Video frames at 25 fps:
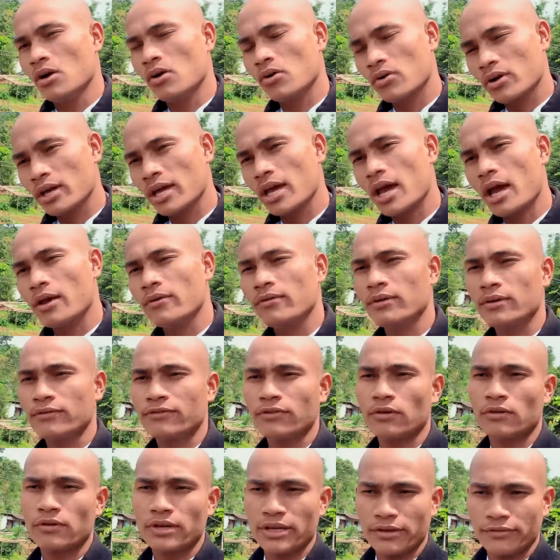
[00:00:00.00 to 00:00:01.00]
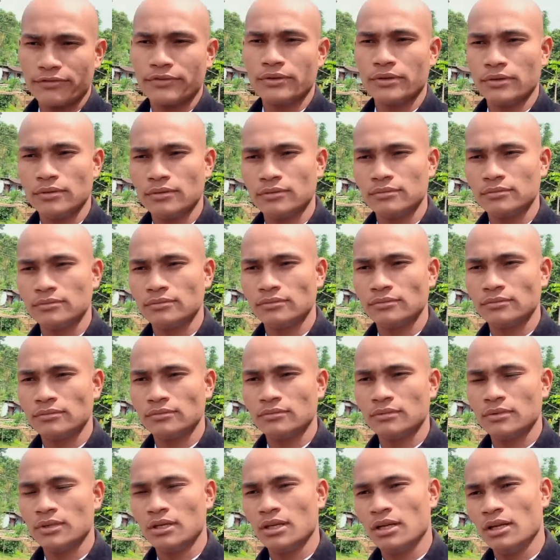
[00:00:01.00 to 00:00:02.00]
Okay, I will forgive you.
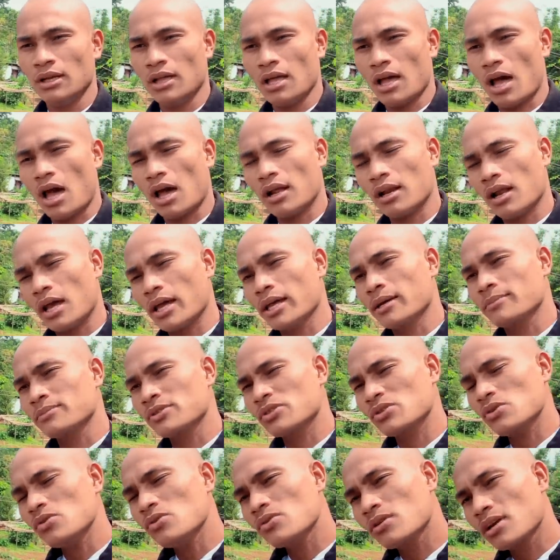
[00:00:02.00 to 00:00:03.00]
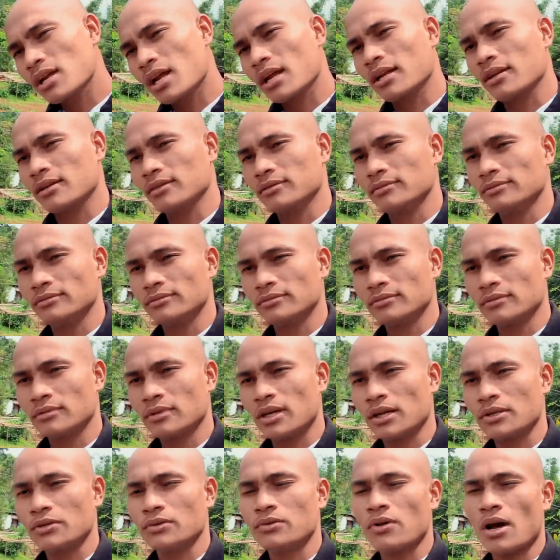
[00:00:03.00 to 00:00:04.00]
And I am so glad
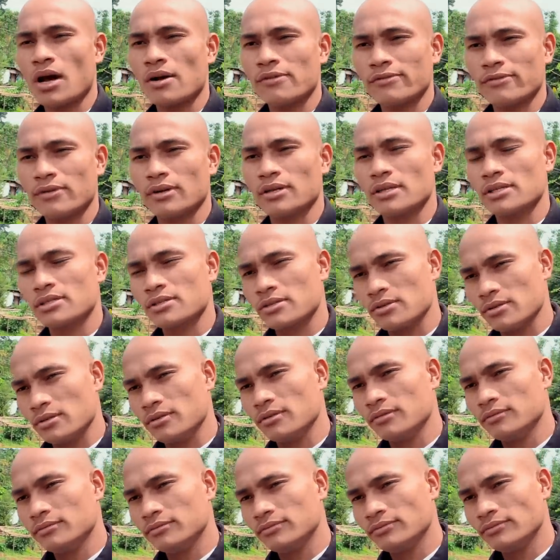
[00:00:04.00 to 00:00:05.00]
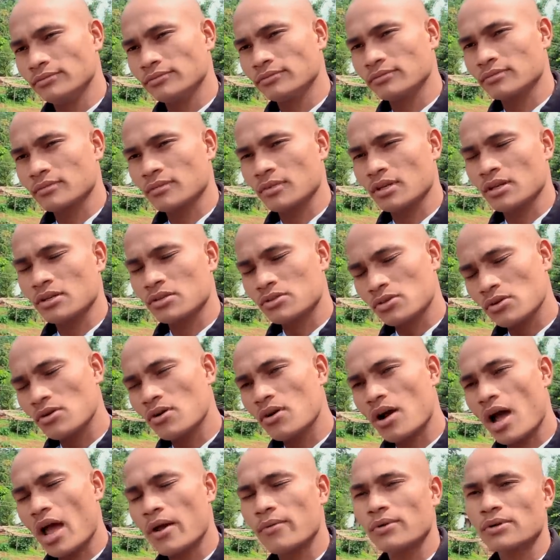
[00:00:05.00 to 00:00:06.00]
that you have understood.
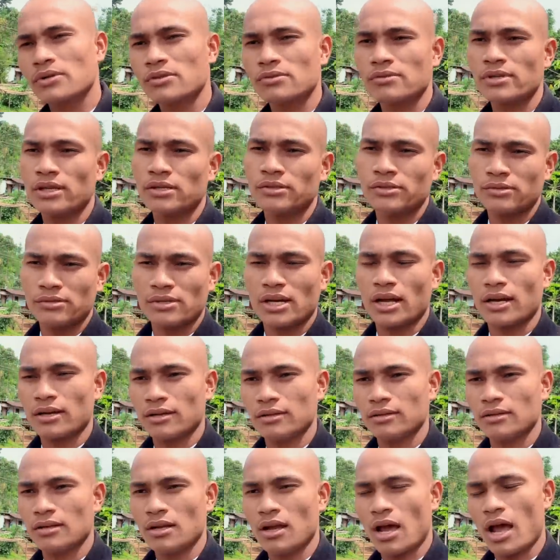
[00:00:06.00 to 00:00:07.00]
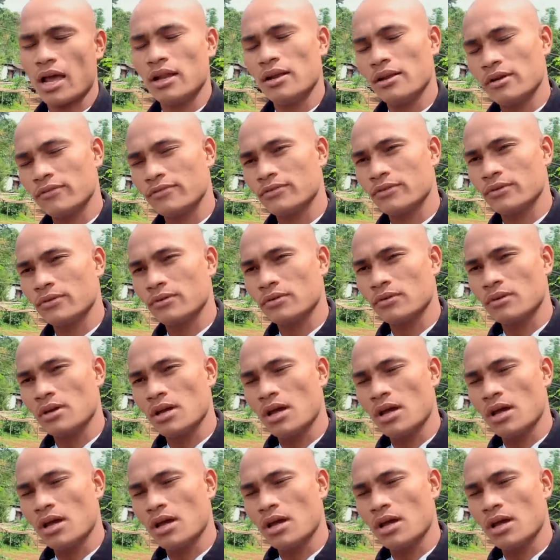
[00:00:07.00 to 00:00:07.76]
So I want to tell you that I love you